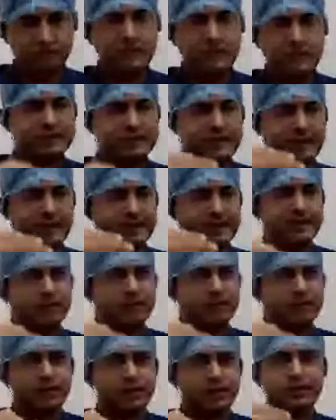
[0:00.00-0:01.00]
The second
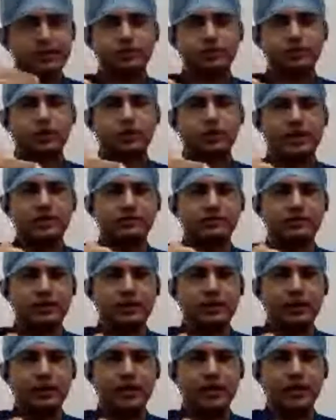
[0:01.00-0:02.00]
generation tissue valves, when
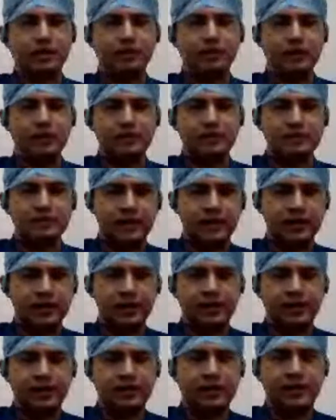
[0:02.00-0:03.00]
they came in say
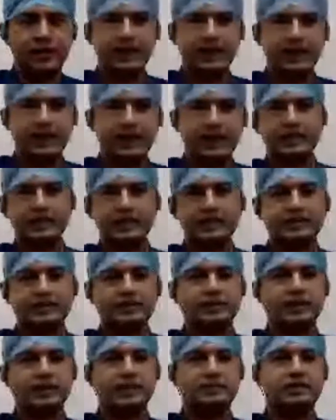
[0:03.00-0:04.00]
early 90s,
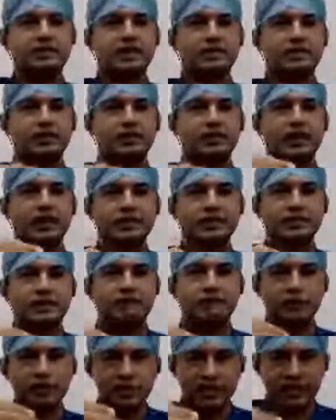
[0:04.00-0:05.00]
they started lasting
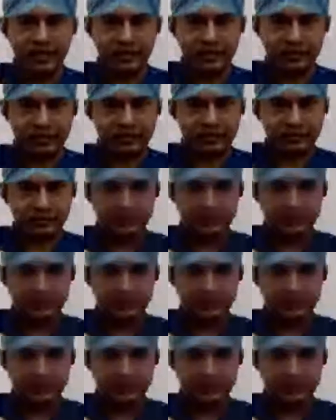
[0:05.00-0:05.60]
for 10 years.